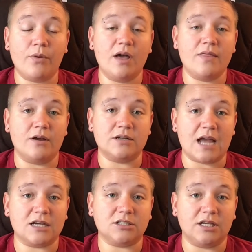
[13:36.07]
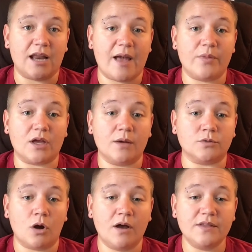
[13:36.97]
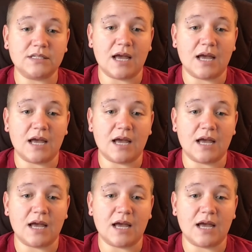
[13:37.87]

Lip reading: but there's actually an app that comes on this